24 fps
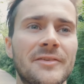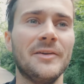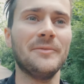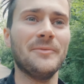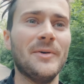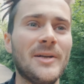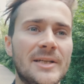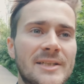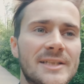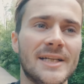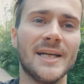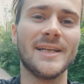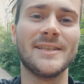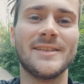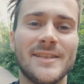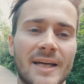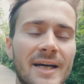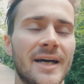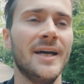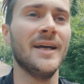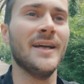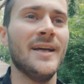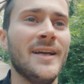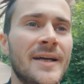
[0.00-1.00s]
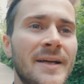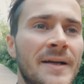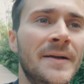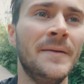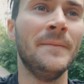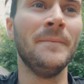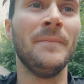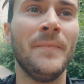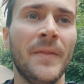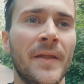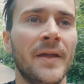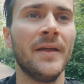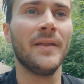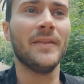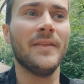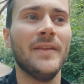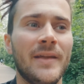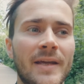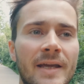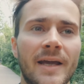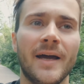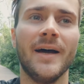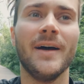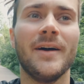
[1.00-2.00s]
in Winchester.
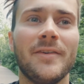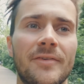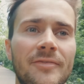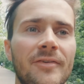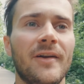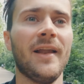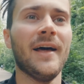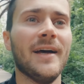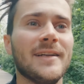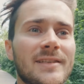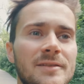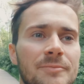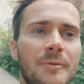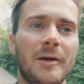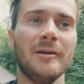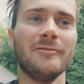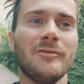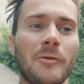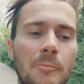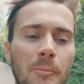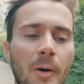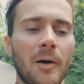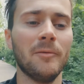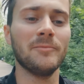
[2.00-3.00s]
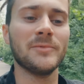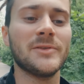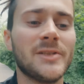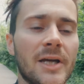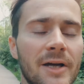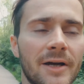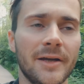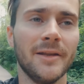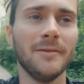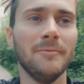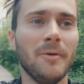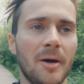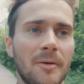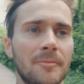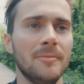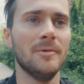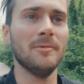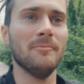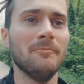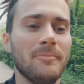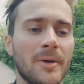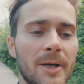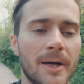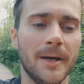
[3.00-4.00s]
The flat is a bit of a bomb site at the
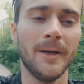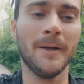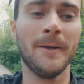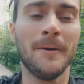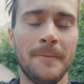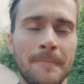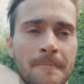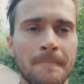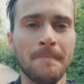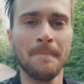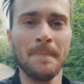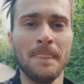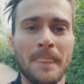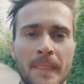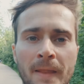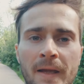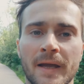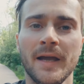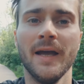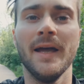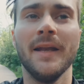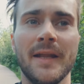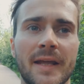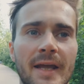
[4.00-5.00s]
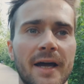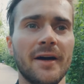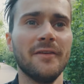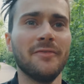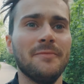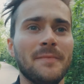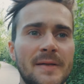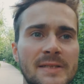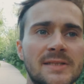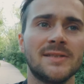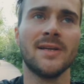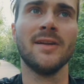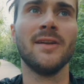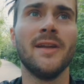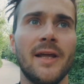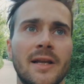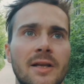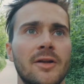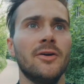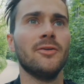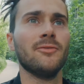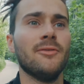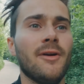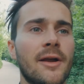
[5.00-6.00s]
moment, but heading out for my Sunday
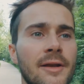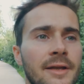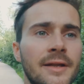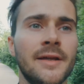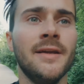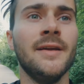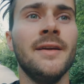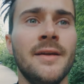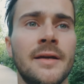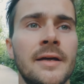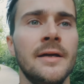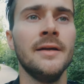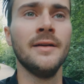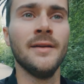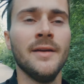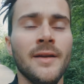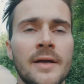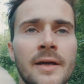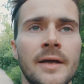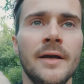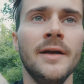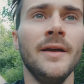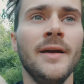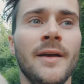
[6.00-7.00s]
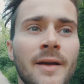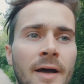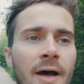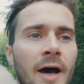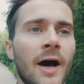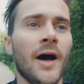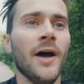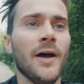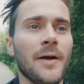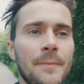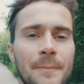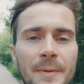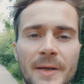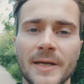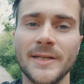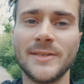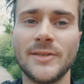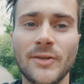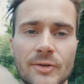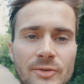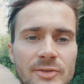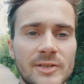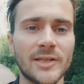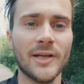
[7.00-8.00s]
long run. A bit
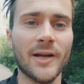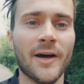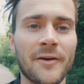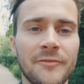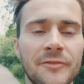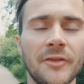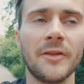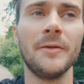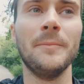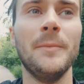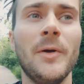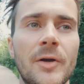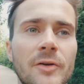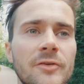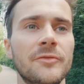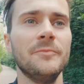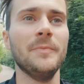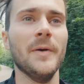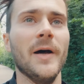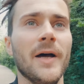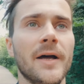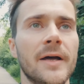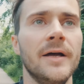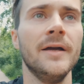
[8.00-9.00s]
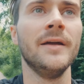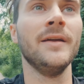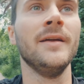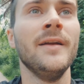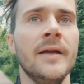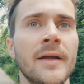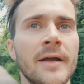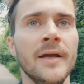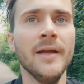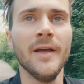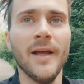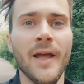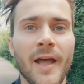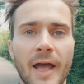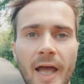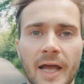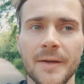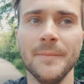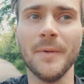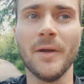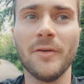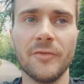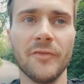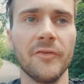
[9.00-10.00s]
exhausted after the move, but
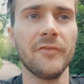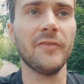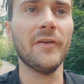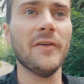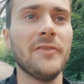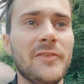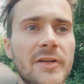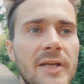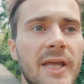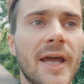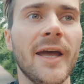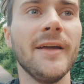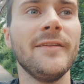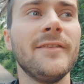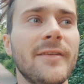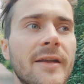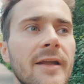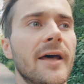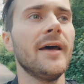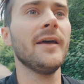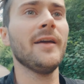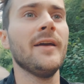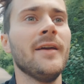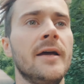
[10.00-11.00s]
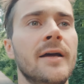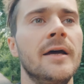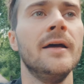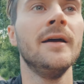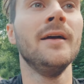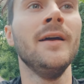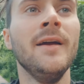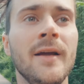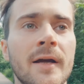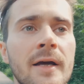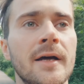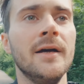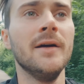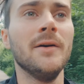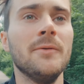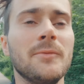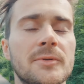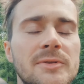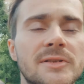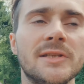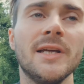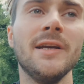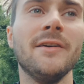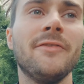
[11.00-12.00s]
aiming for 50k today.
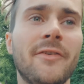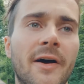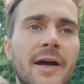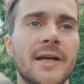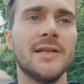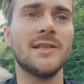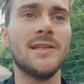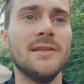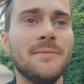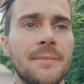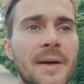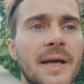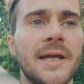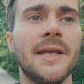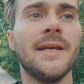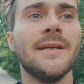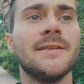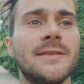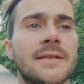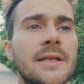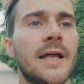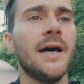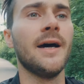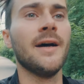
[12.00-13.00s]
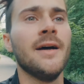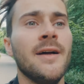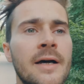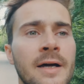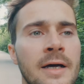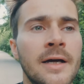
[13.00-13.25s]
We'll see if I actually make it to that.